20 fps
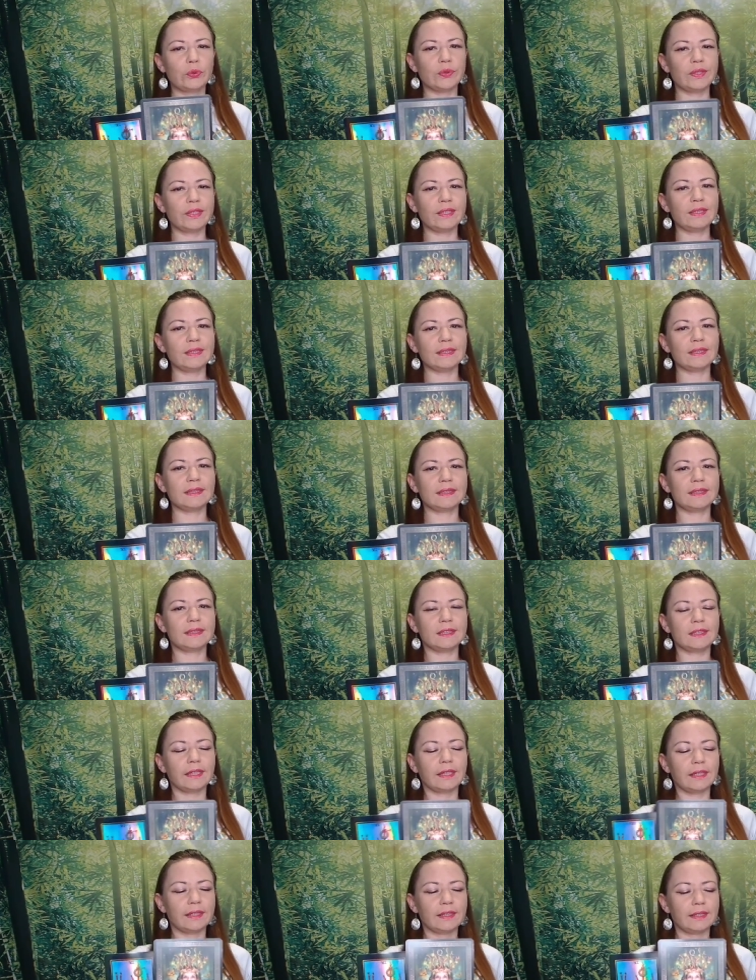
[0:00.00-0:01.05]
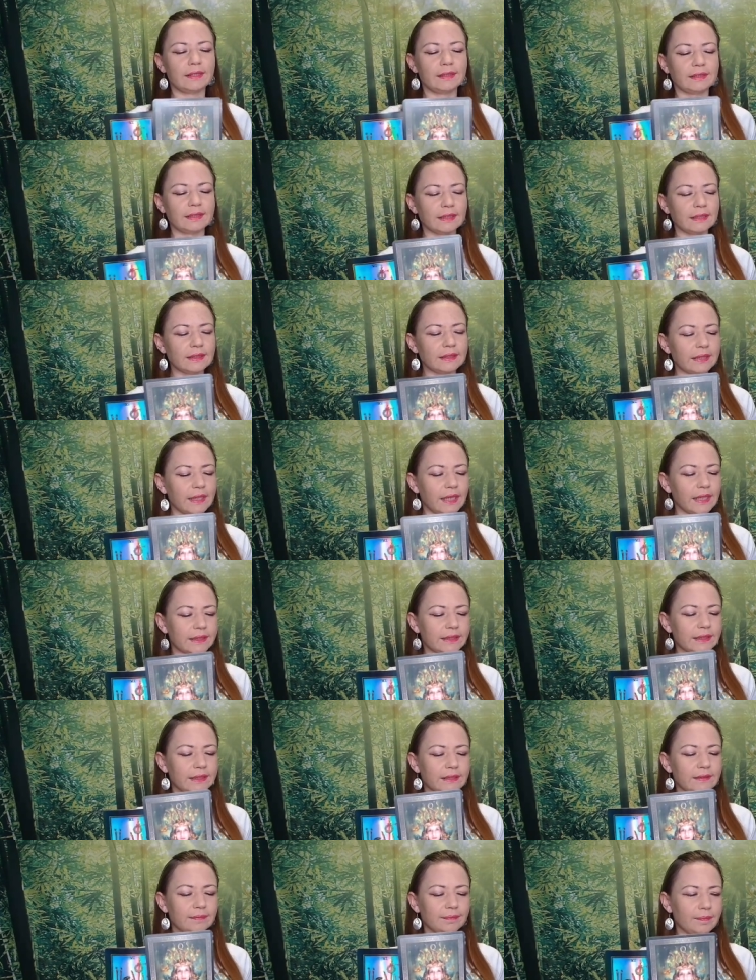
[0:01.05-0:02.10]
This is
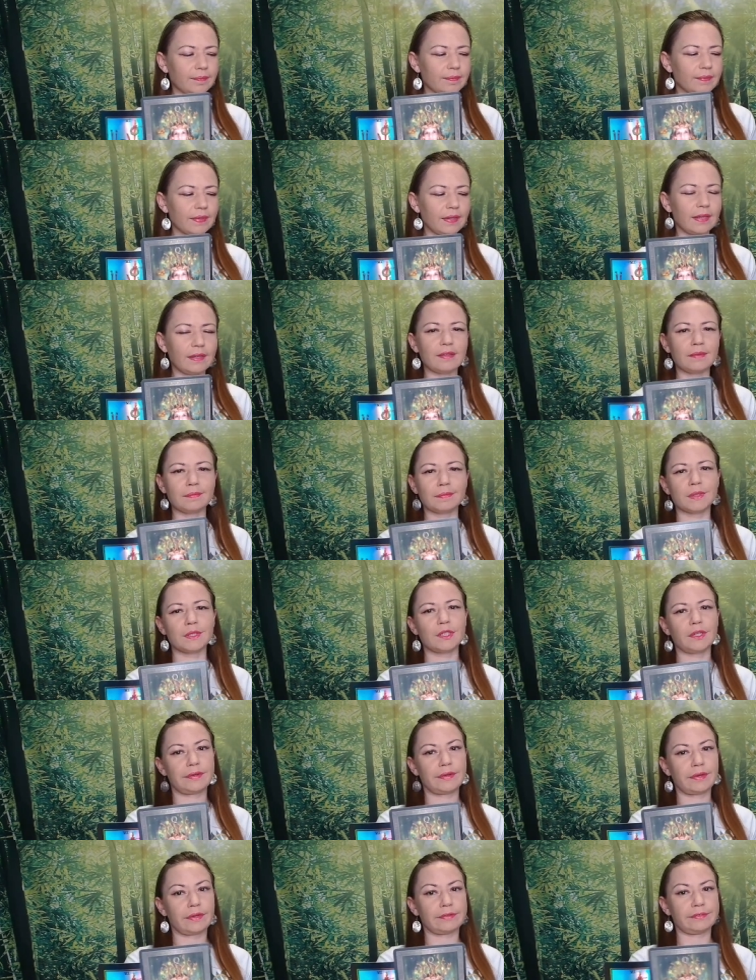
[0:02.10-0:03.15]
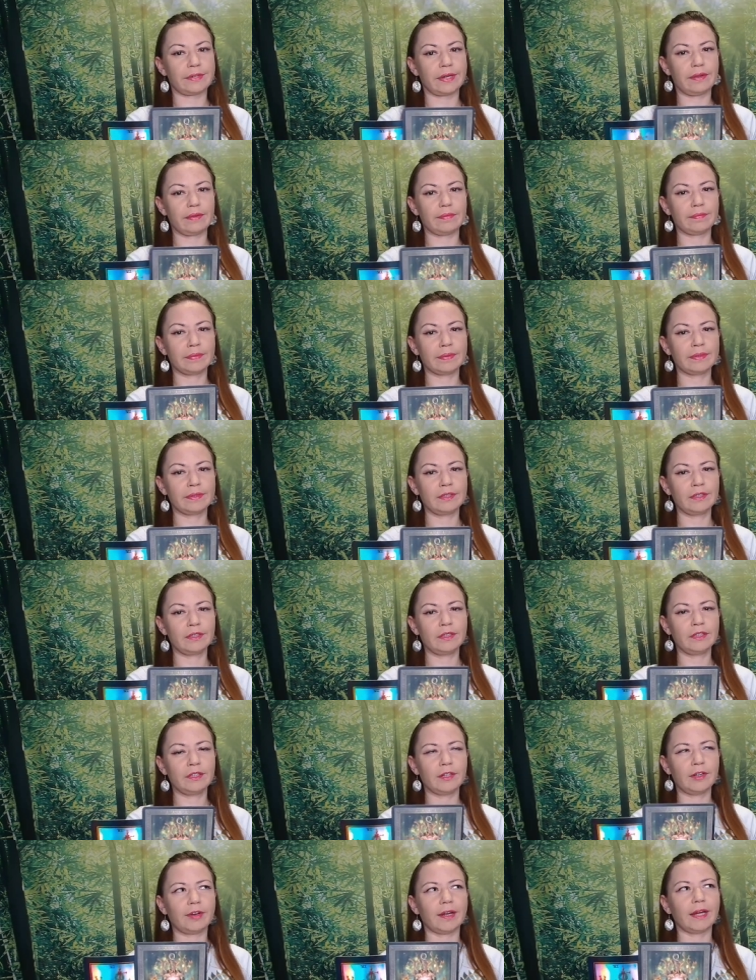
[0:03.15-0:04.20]
success in the material realm,
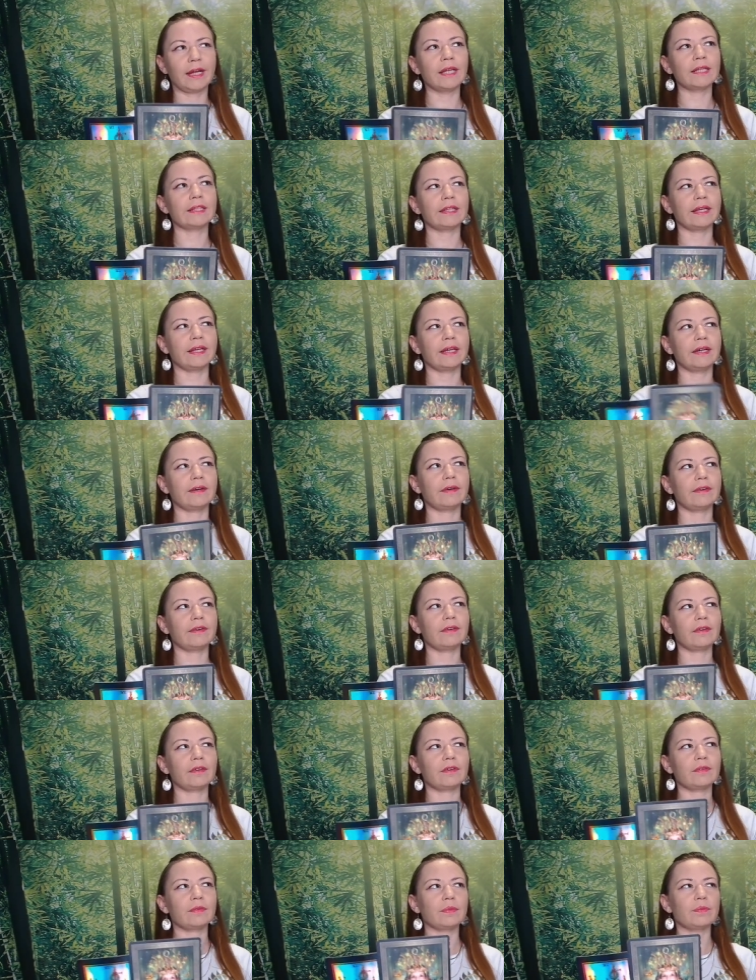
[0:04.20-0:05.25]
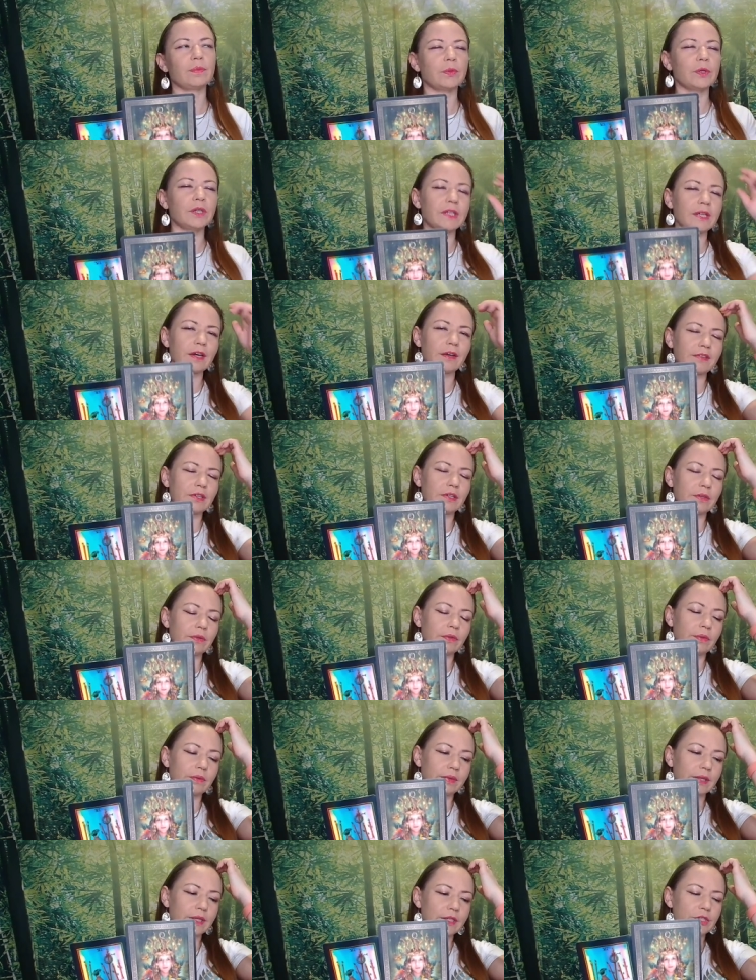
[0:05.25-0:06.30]
right? Like, what have
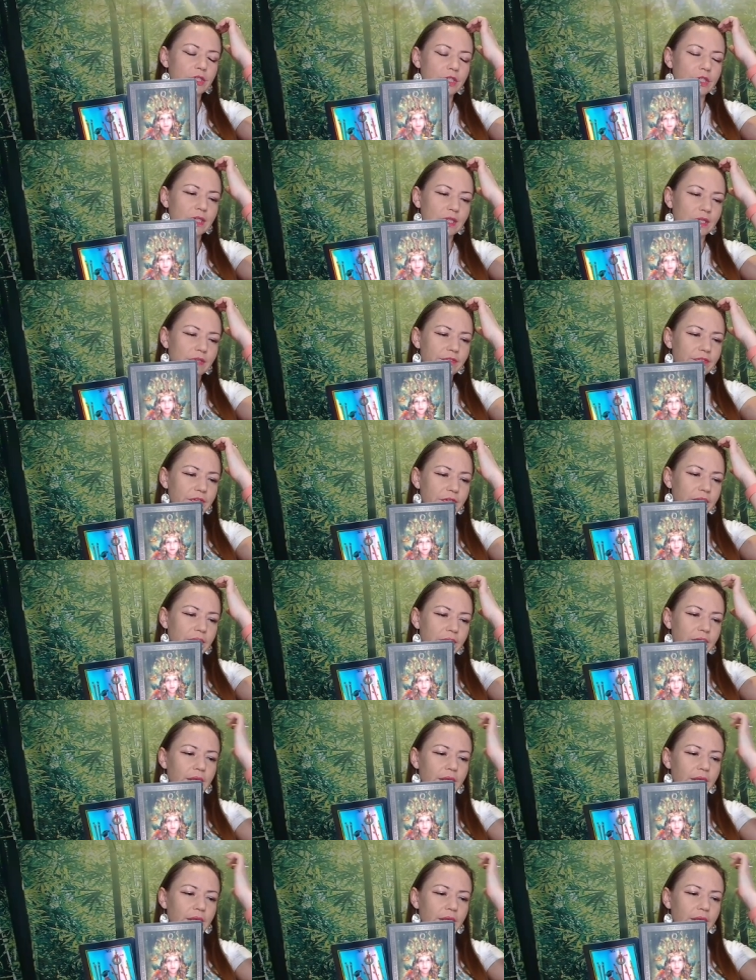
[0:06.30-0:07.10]
you achieved?